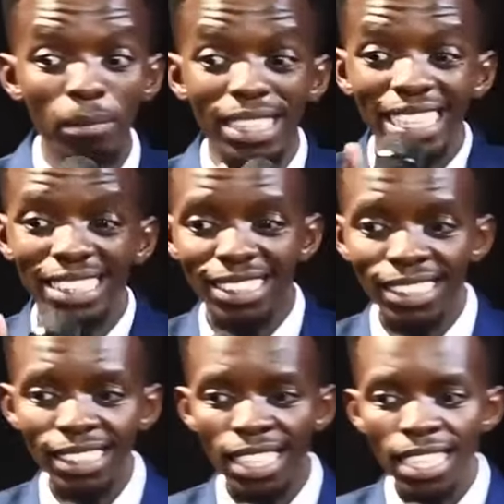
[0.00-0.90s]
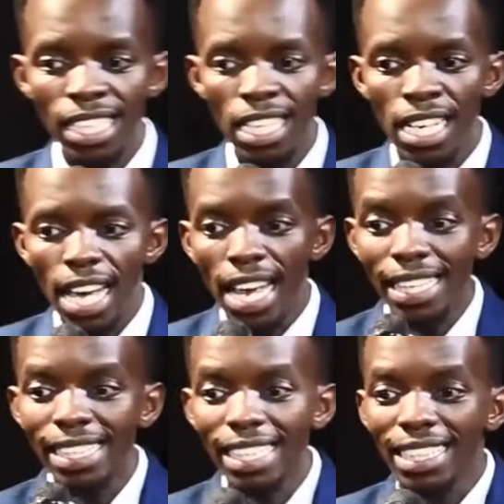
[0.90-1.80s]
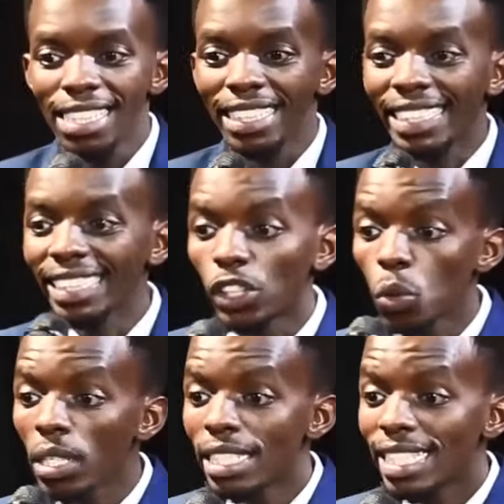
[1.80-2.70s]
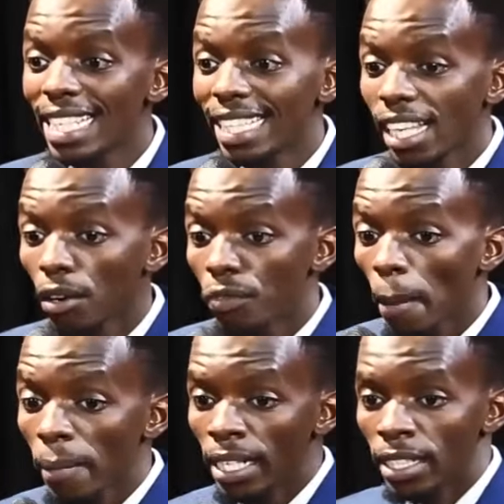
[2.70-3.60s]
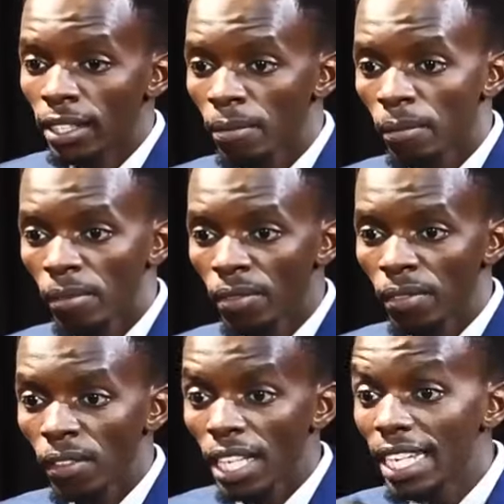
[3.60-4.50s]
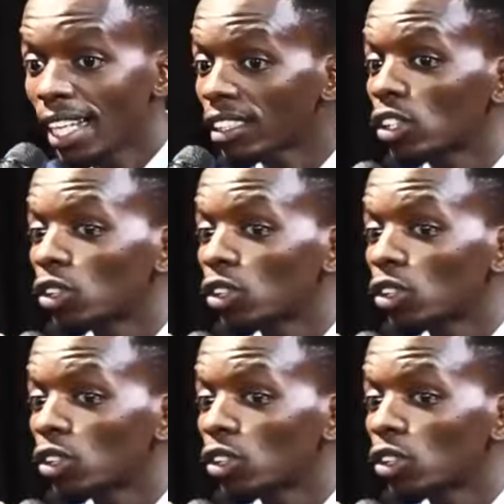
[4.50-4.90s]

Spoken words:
some things, and disunity in their family ina